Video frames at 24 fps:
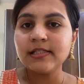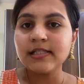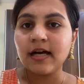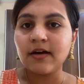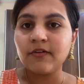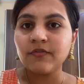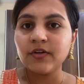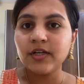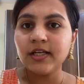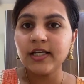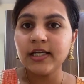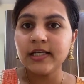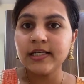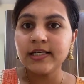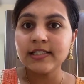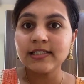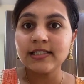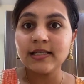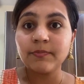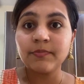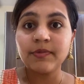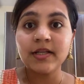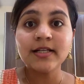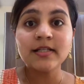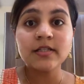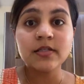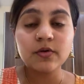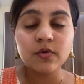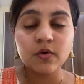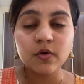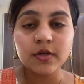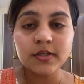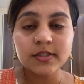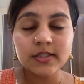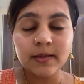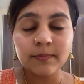after eating
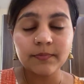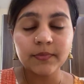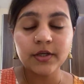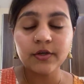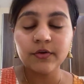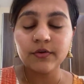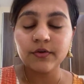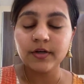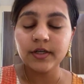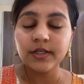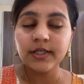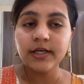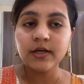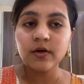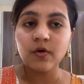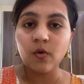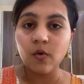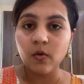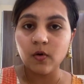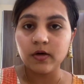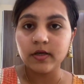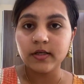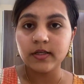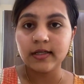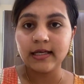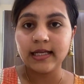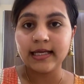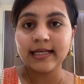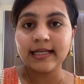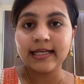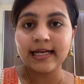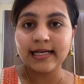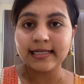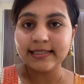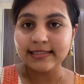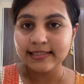something really cold, like
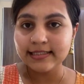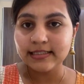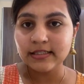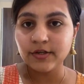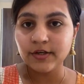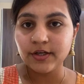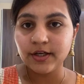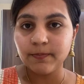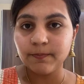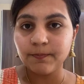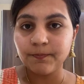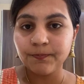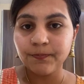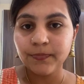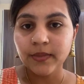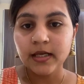an ice cream.